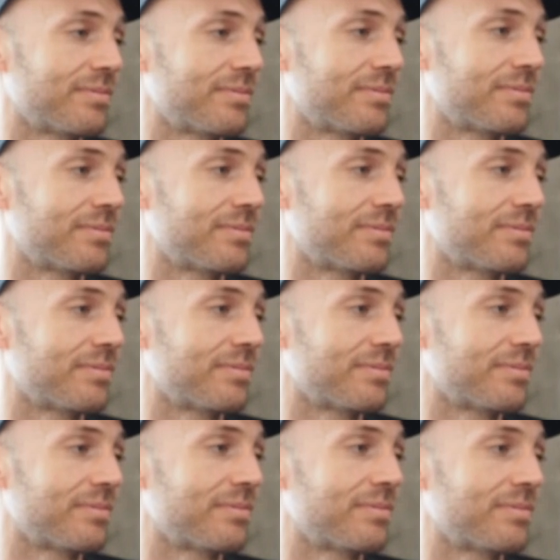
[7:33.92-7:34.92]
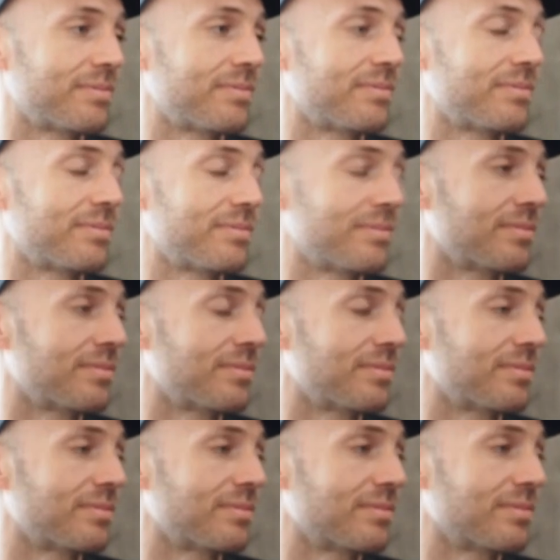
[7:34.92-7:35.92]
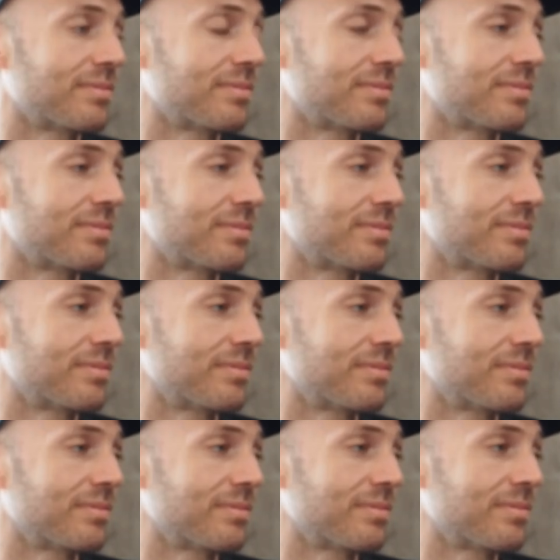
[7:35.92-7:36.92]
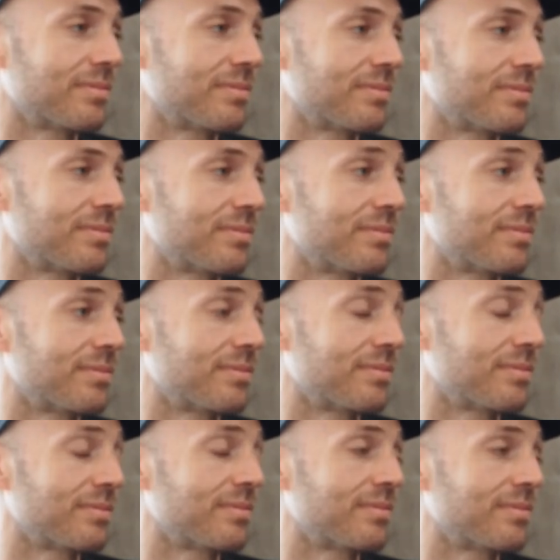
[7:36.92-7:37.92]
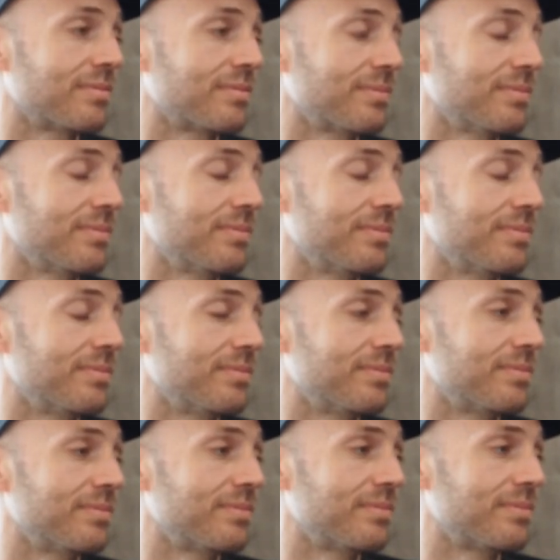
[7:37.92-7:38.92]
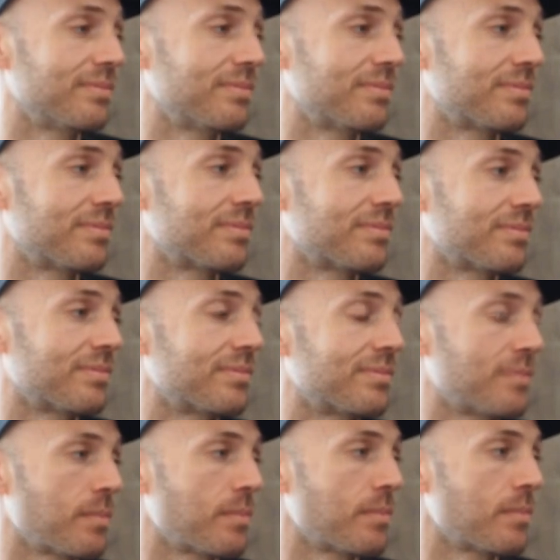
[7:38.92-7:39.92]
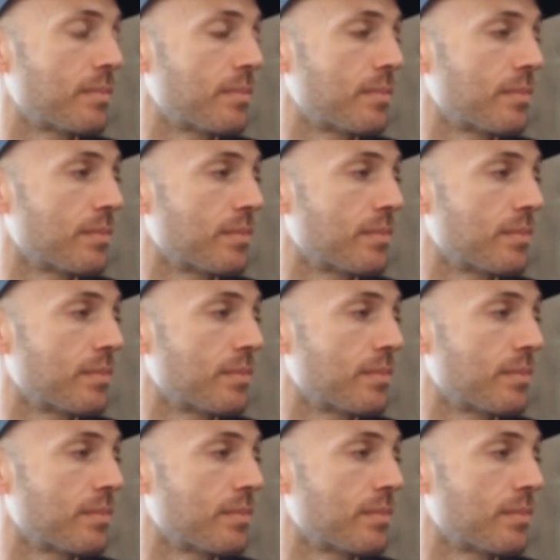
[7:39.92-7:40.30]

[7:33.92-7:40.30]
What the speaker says: (silent)